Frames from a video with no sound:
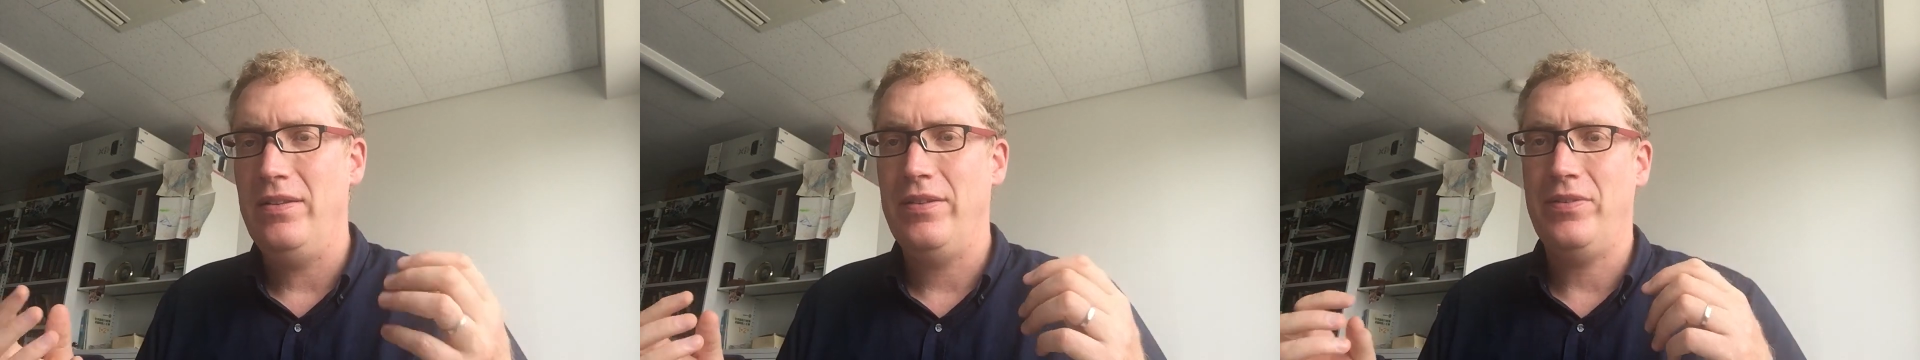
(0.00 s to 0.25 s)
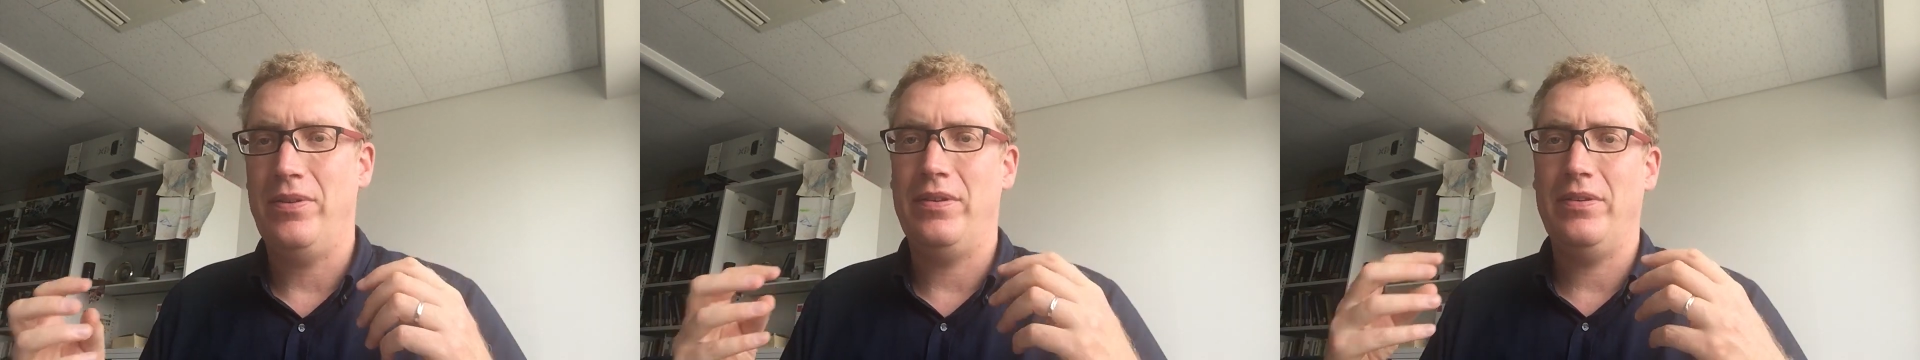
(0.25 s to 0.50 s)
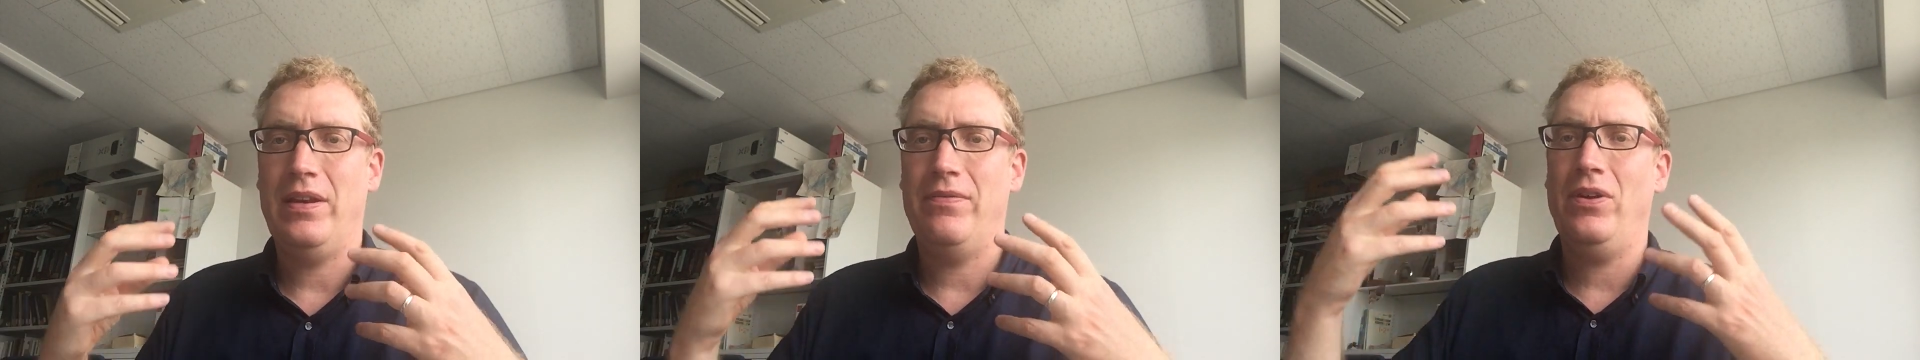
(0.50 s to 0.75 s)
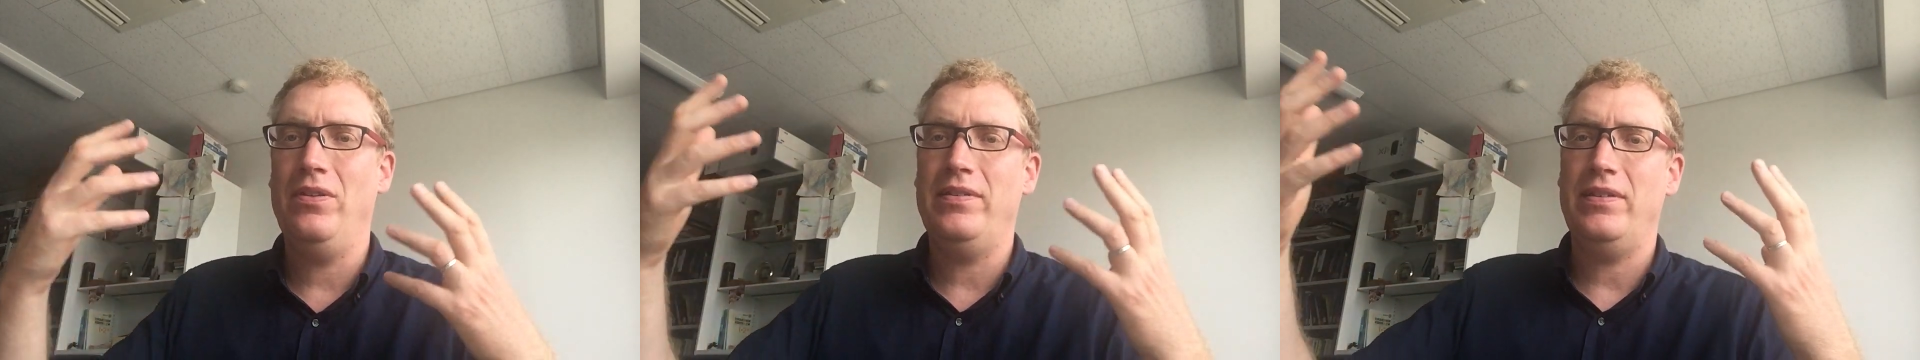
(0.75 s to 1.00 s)
So you have
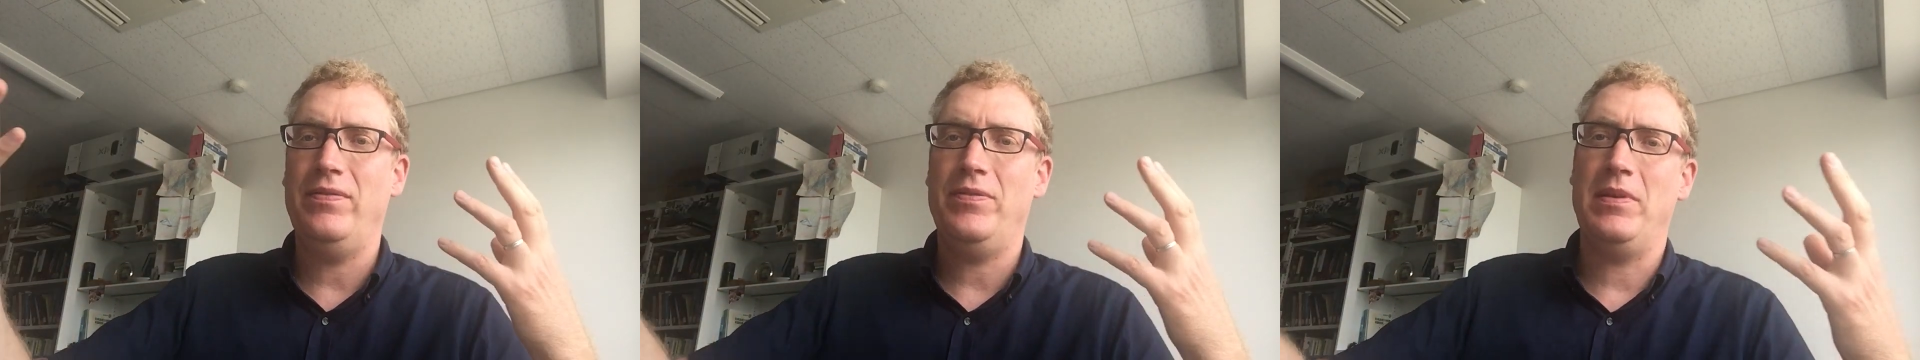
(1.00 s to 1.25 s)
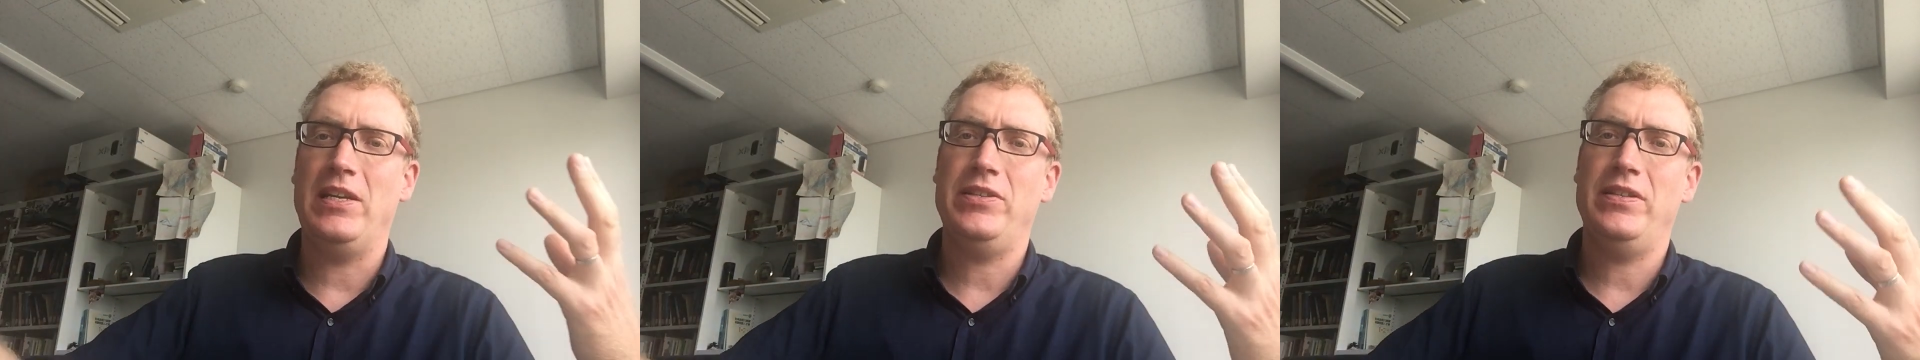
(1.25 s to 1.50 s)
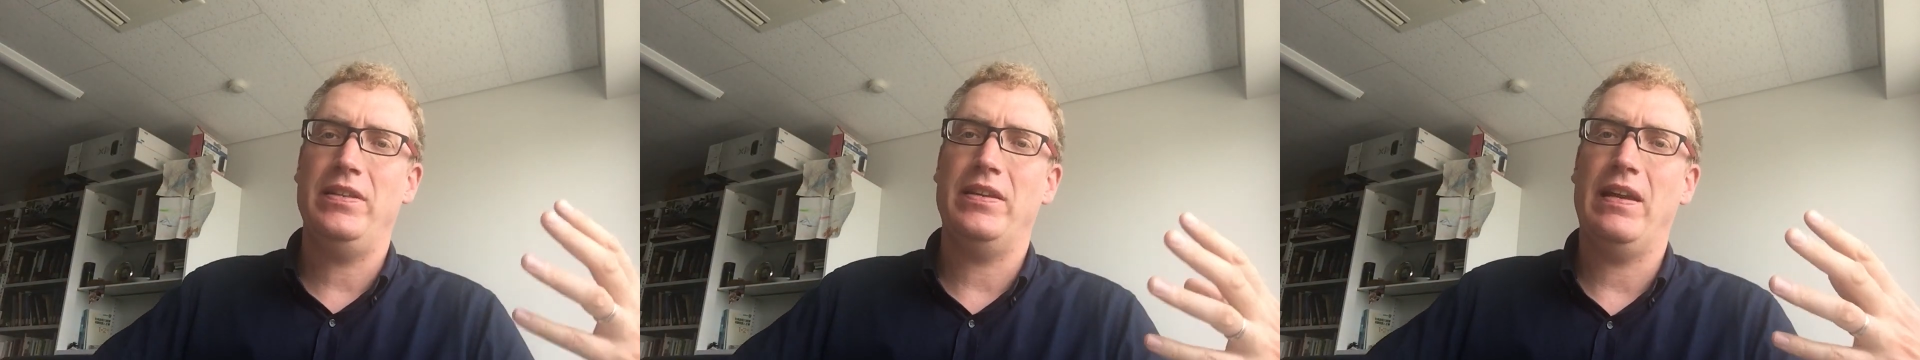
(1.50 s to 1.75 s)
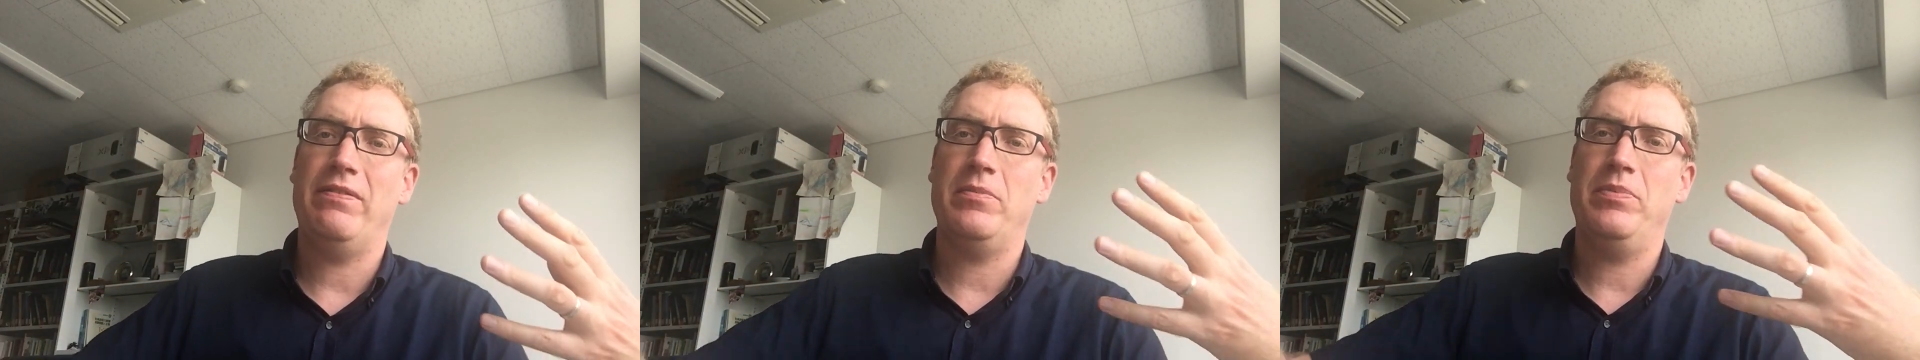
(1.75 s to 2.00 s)
all this information that you
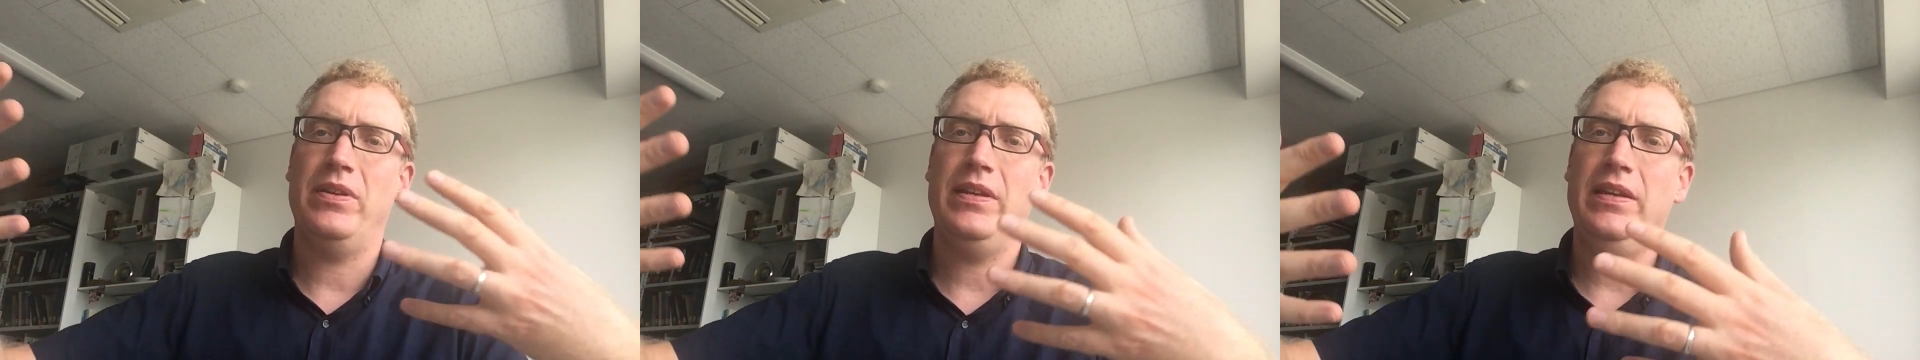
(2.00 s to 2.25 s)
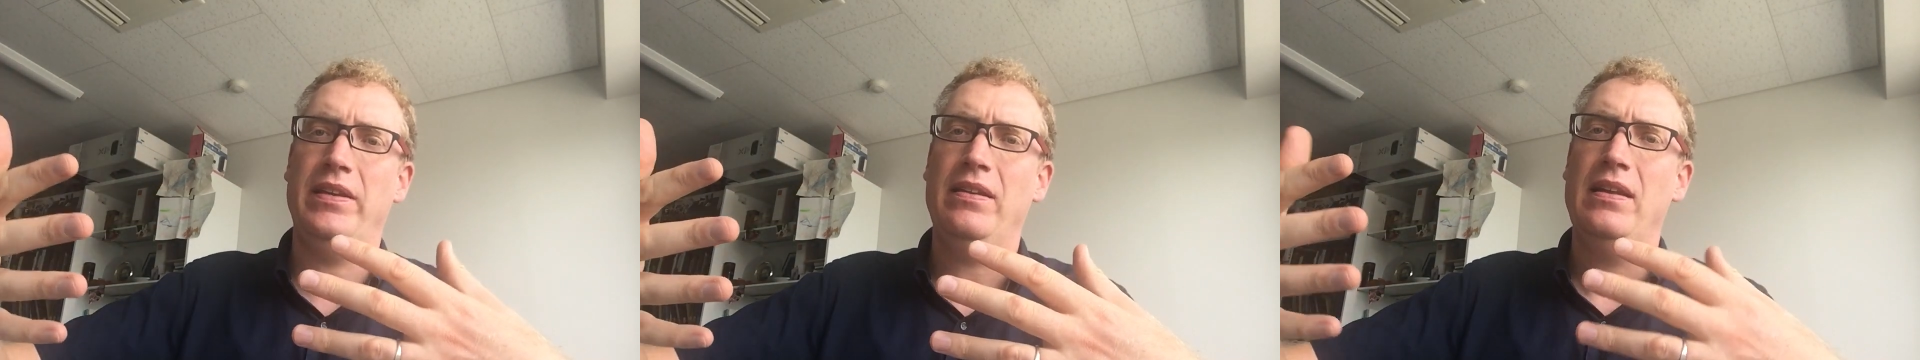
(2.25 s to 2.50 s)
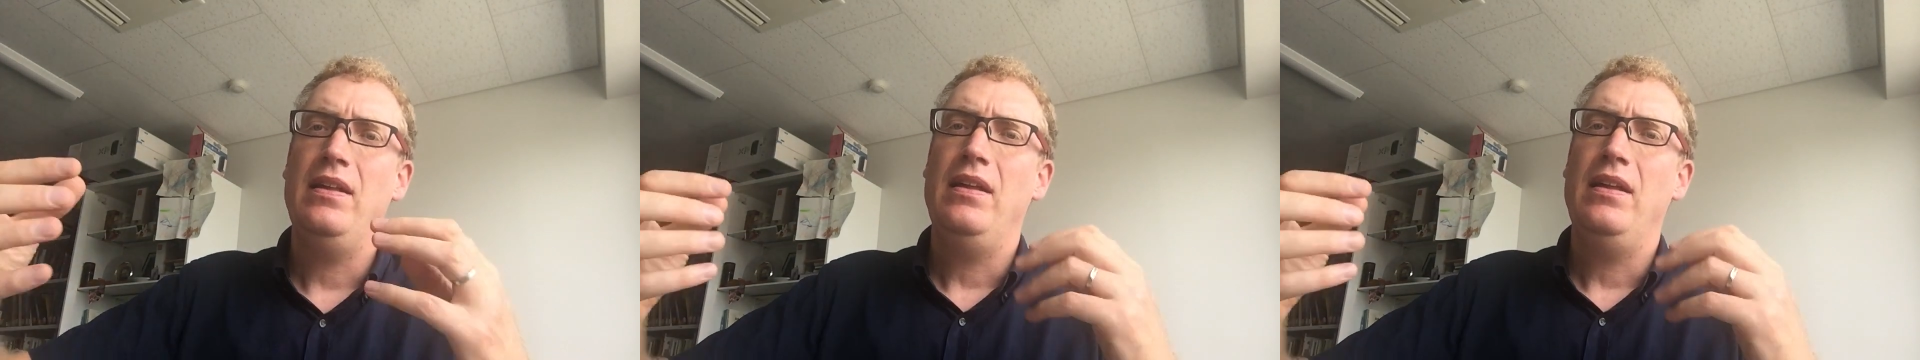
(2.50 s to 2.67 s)
have to put in.